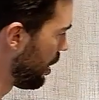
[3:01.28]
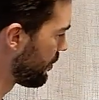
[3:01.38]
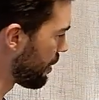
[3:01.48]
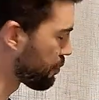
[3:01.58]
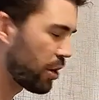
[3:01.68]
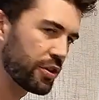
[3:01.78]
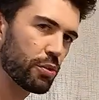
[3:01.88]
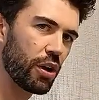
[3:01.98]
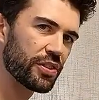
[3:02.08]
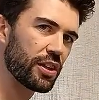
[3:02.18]
they're prone to
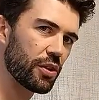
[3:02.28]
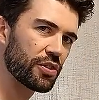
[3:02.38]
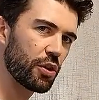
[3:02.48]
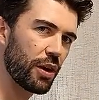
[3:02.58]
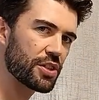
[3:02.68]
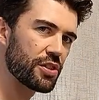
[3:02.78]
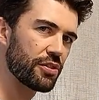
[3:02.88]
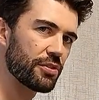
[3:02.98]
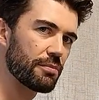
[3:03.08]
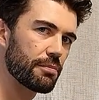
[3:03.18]
asking lots of
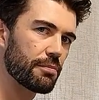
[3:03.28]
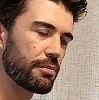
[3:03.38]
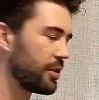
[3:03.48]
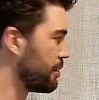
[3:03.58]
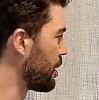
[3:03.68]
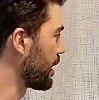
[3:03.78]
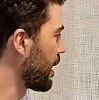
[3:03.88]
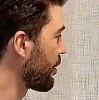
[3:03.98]
questions, as you might guess,